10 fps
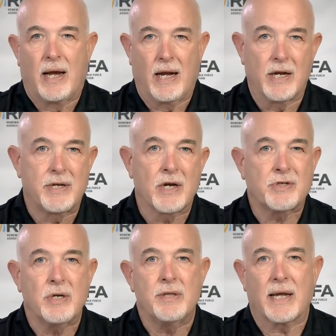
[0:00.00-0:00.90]
In
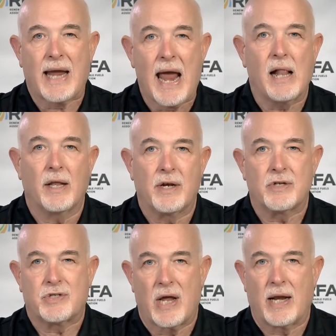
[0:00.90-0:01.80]
addition, the
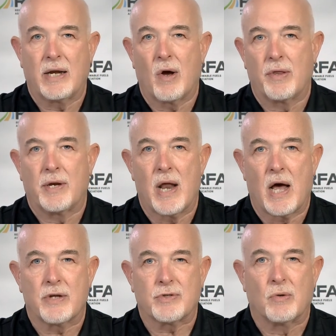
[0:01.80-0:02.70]
gallonage setting on the
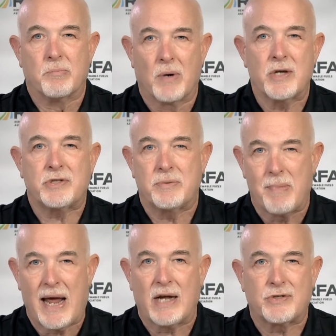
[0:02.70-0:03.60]
nozzle must
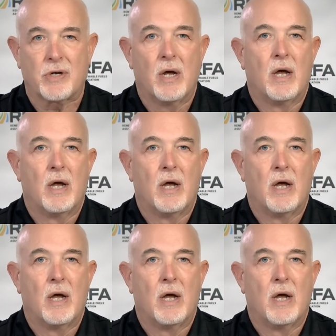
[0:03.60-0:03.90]
match